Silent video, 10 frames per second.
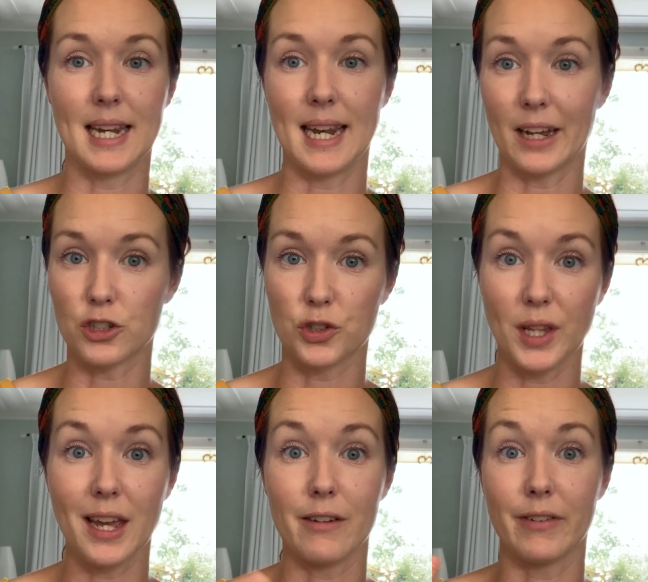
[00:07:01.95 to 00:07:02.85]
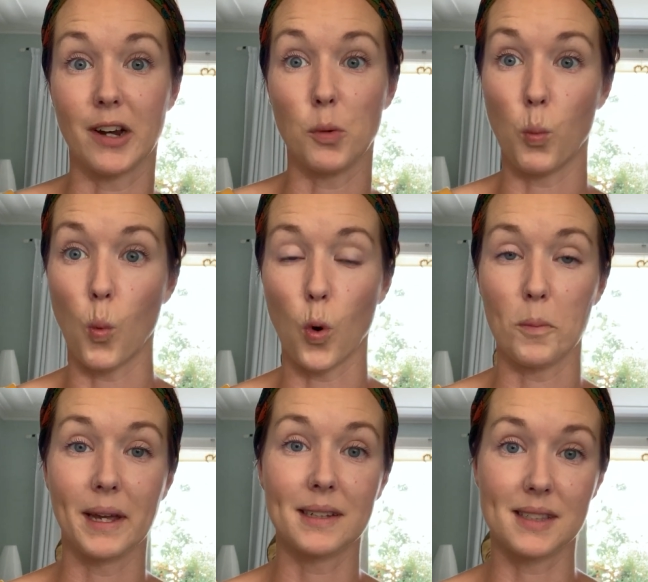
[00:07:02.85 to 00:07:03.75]
naturally a very
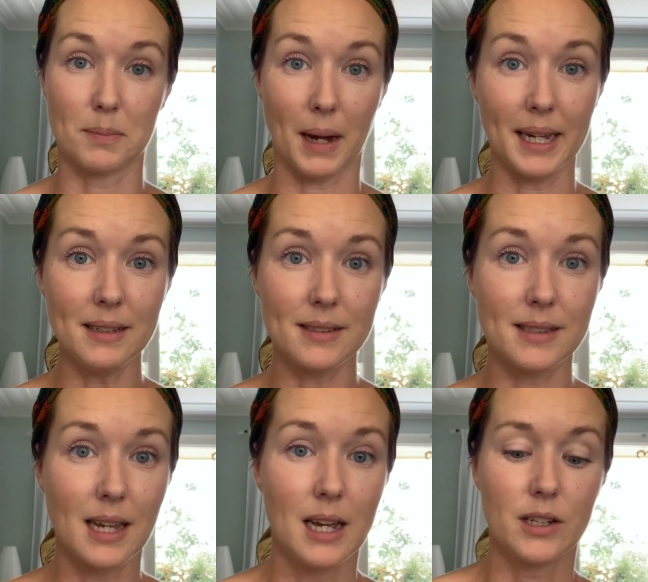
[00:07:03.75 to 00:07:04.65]
warming spice.